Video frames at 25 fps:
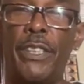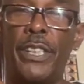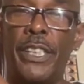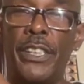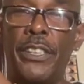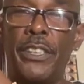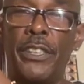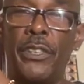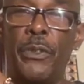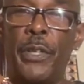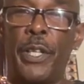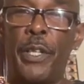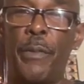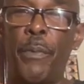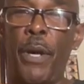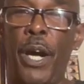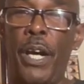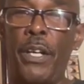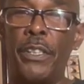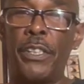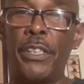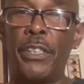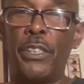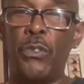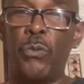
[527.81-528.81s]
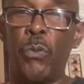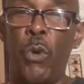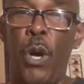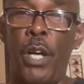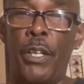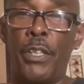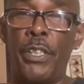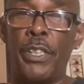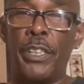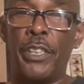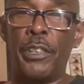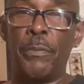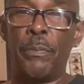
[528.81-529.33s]
It's a green bottle. This is
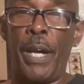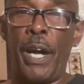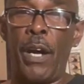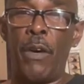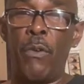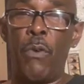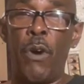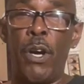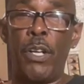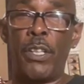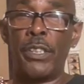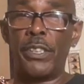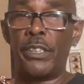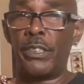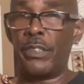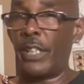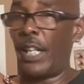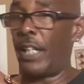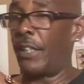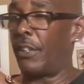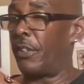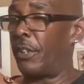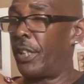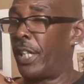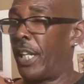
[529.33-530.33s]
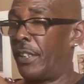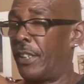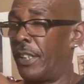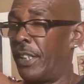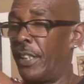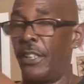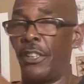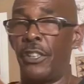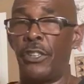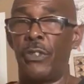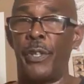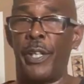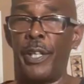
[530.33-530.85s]
water. This is mountain water. So I know y'all see
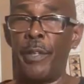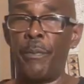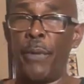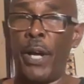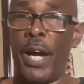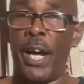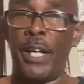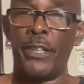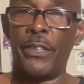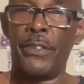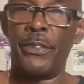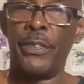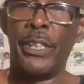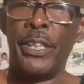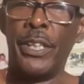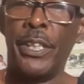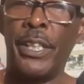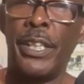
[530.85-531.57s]
this green bottle.